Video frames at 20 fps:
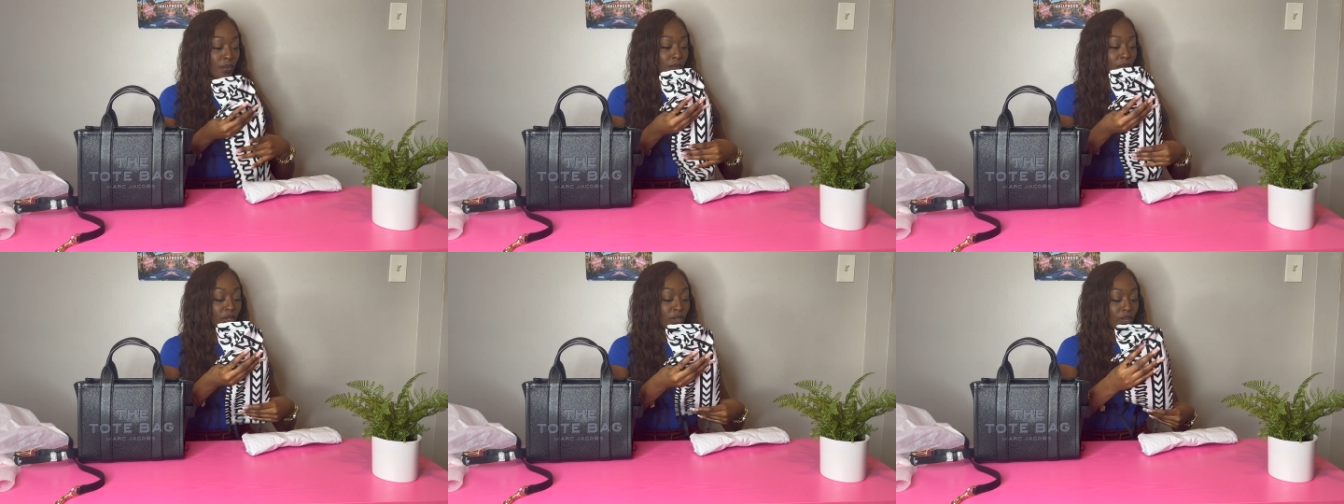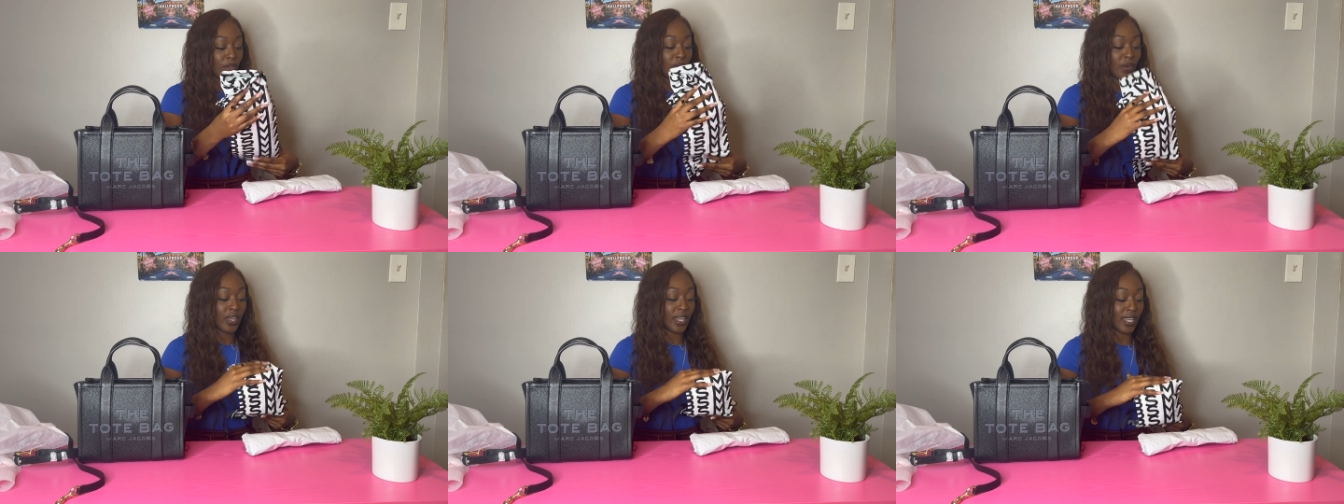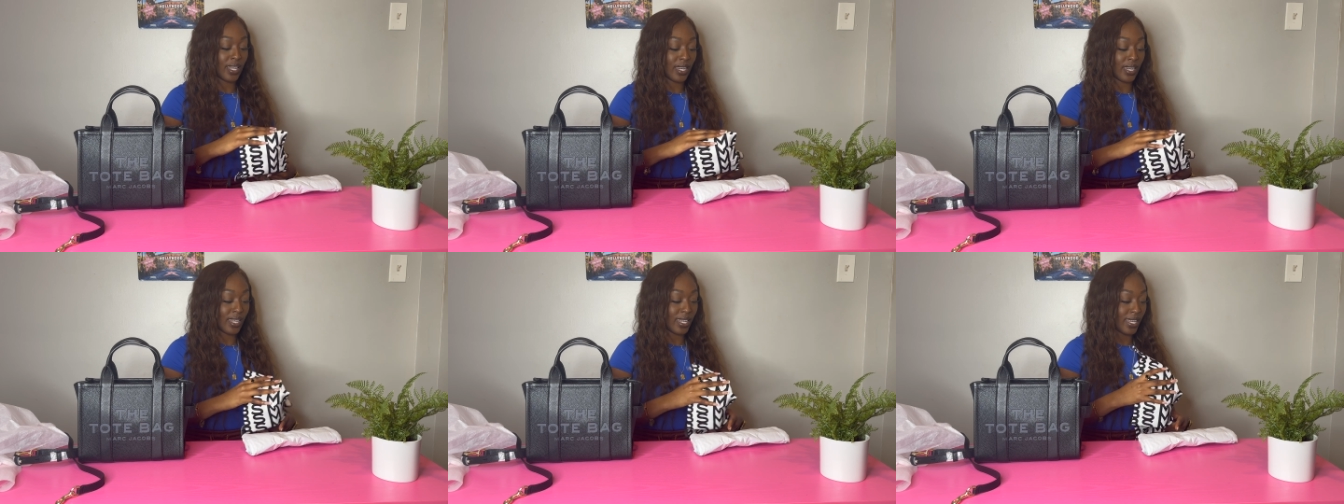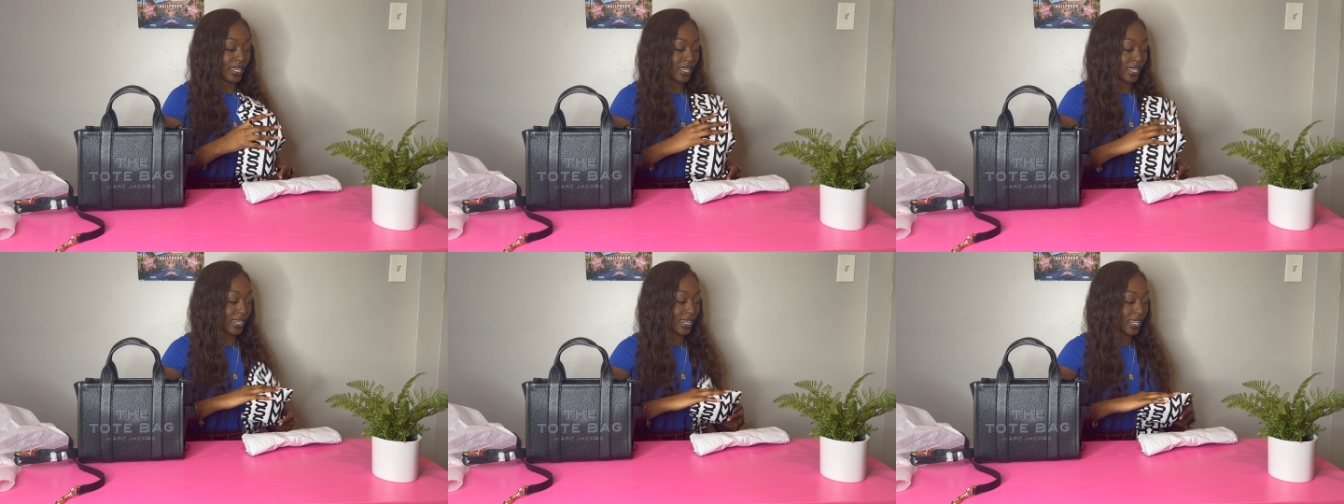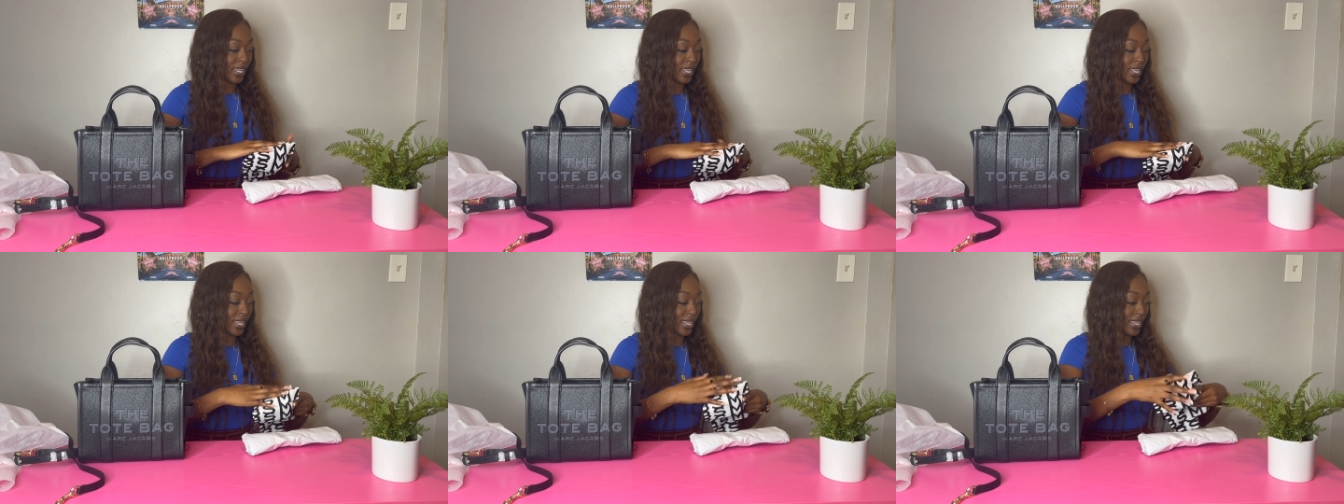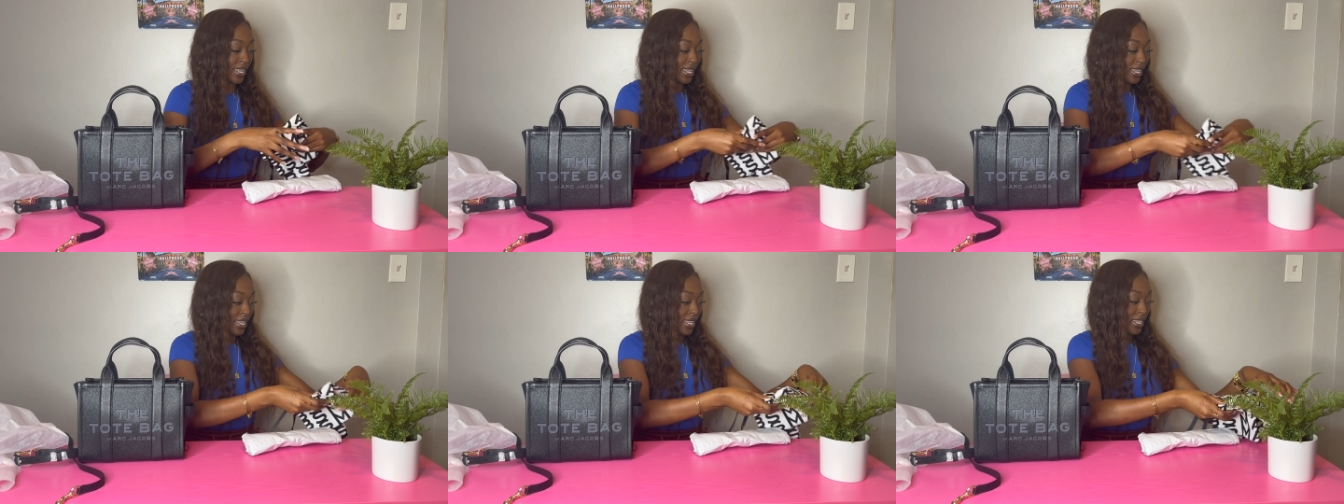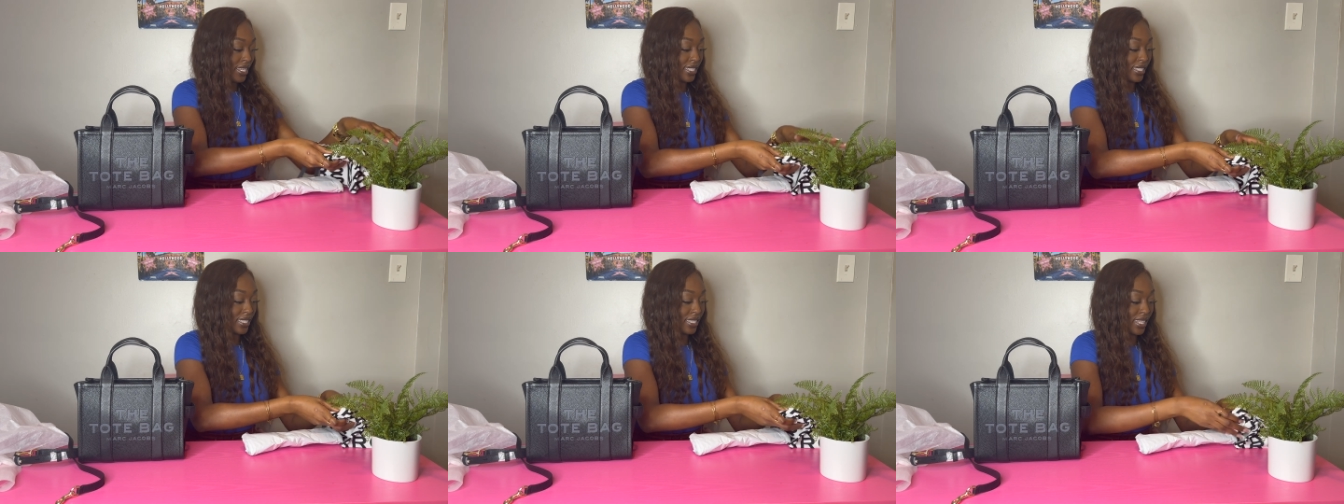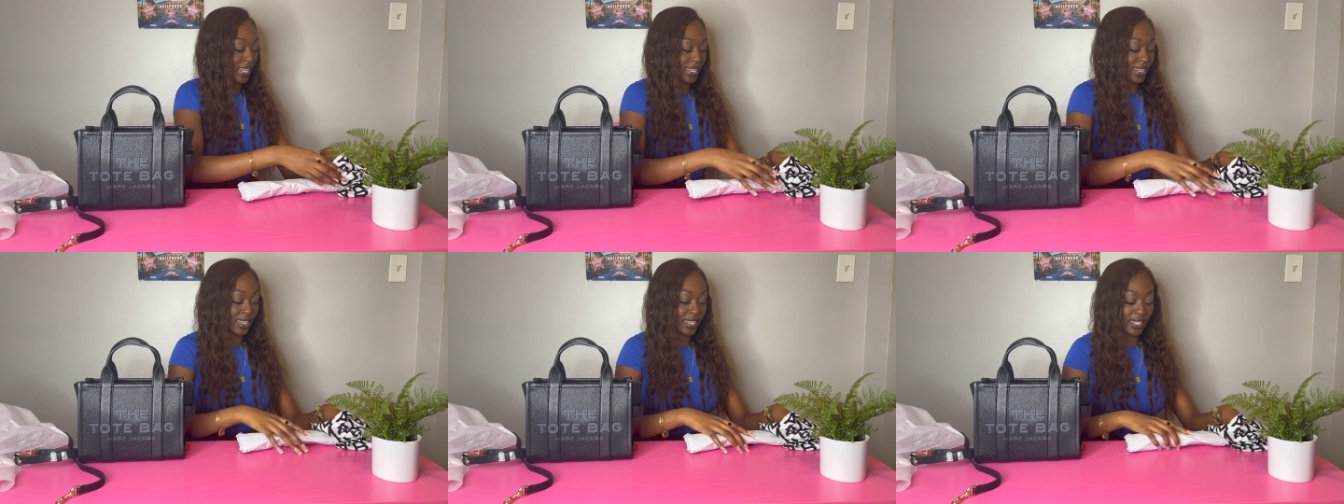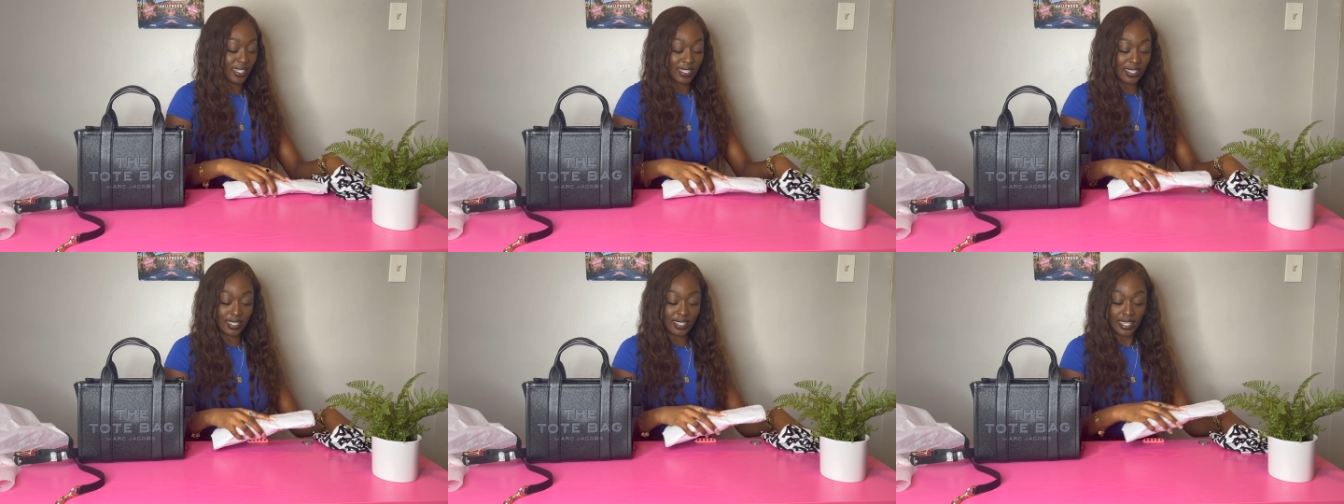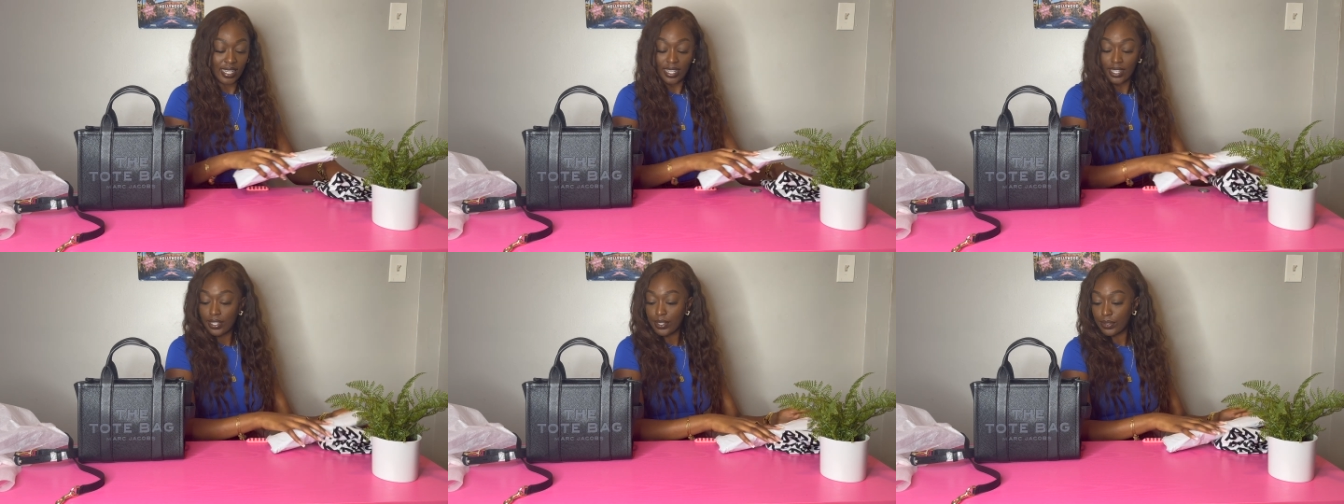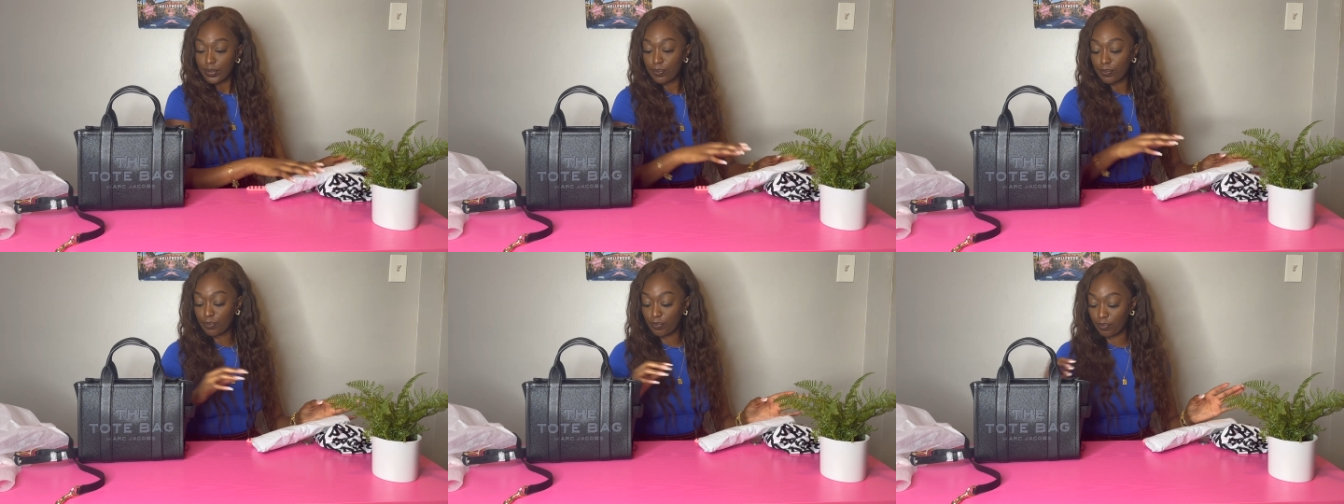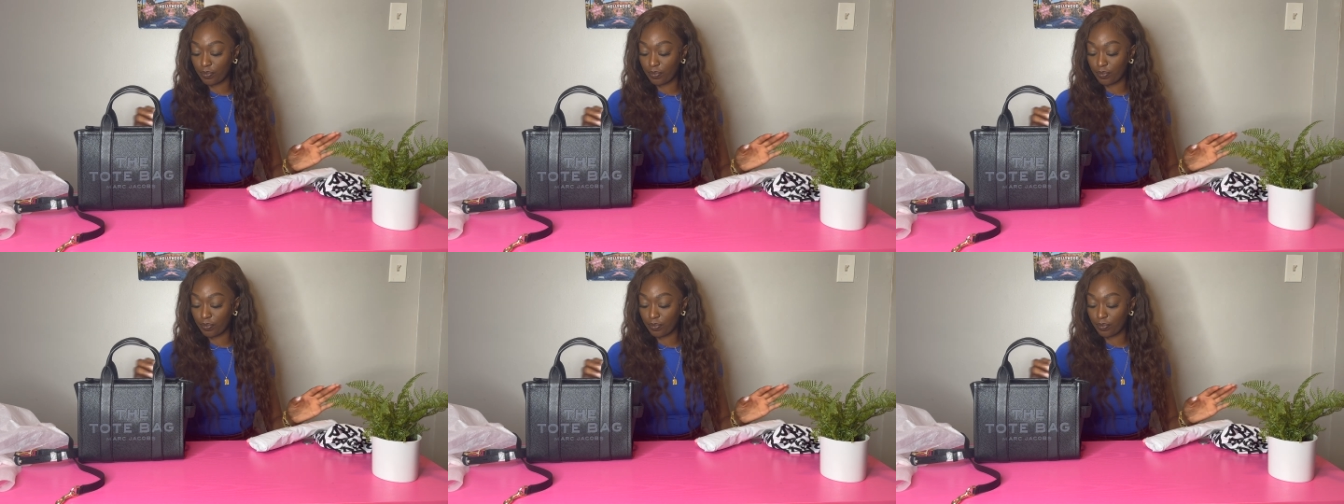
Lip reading: I'm gonna go ahead and set this down.